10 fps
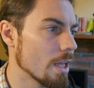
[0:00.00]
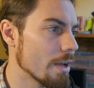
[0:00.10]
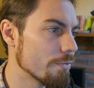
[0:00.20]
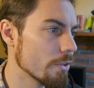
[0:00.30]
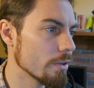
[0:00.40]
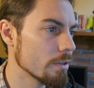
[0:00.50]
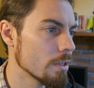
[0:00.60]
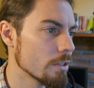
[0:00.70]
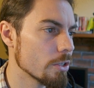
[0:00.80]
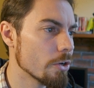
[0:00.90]
have the
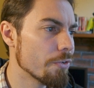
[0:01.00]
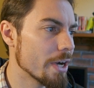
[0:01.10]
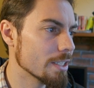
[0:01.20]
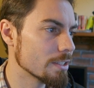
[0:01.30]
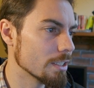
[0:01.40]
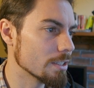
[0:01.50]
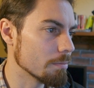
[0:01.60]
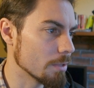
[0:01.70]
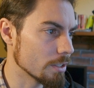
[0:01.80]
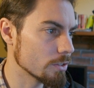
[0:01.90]
narrator say
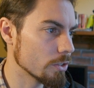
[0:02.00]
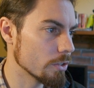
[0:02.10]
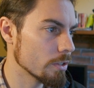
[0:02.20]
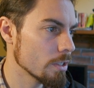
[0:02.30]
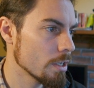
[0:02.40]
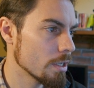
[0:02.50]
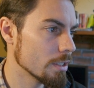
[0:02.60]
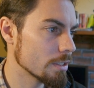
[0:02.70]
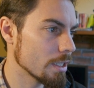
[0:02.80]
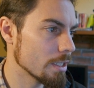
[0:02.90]
something. So
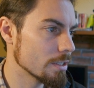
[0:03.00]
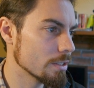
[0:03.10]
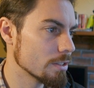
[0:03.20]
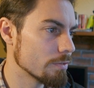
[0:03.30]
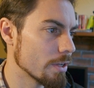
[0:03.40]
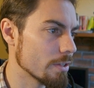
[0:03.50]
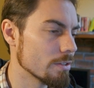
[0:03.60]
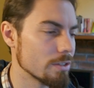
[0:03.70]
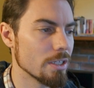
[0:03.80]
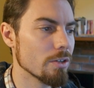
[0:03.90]
in this case, it's rather
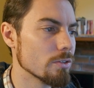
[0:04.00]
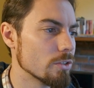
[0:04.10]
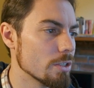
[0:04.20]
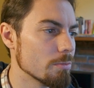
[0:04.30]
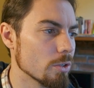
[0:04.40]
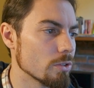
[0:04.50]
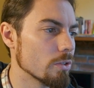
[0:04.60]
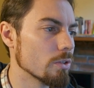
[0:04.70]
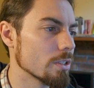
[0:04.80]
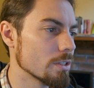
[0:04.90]
than
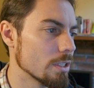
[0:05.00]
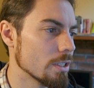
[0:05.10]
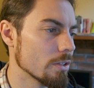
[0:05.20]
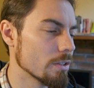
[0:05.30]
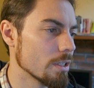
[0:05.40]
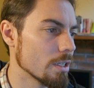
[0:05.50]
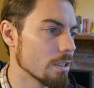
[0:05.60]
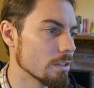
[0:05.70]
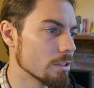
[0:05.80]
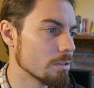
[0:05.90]
c.gym.talk, it's
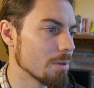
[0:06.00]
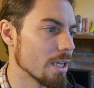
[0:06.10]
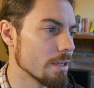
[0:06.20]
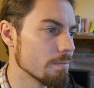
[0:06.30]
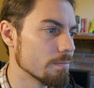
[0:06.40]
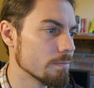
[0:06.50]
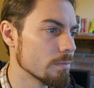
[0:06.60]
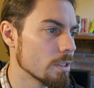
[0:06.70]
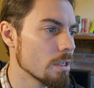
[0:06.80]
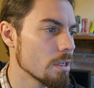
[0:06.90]
c.display.
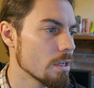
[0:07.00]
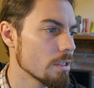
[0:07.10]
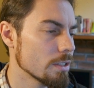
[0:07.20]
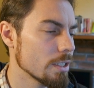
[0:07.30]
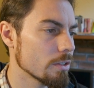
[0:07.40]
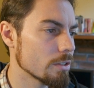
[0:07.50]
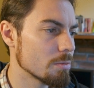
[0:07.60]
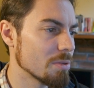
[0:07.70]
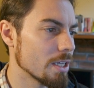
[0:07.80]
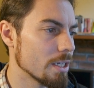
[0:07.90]

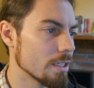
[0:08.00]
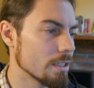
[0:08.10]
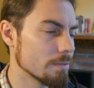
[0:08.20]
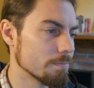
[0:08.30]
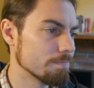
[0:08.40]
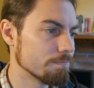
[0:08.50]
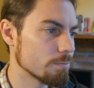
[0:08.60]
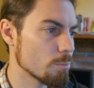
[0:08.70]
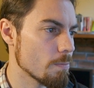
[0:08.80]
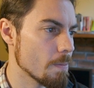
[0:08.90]
c.display,
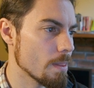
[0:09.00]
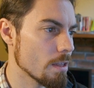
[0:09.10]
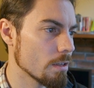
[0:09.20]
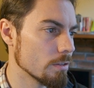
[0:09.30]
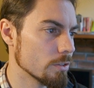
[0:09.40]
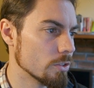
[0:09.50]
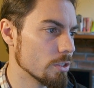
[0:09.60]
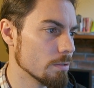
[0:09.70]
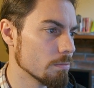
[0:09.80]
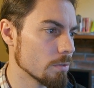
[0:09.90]

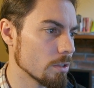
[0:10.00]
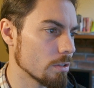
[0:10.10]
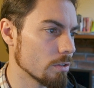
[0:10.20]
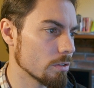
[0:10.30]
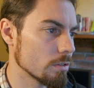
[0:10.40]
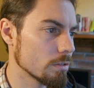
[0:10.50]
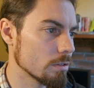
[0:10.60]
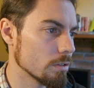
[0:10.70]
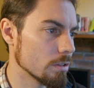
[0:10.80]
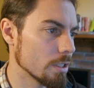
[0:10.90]
Jim
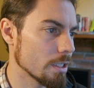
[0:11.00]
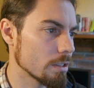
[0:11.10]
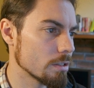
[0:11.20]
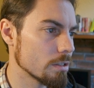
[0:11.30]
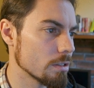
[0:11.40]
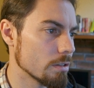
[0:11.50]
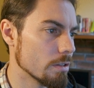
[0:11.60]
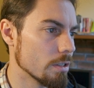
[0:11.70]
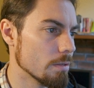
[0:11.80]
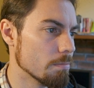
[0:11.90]
collects
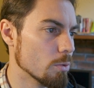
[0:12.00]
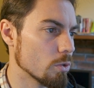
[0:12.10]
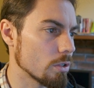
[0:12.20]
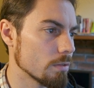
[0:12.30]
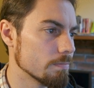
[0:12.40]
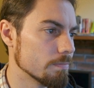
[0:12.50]
the book.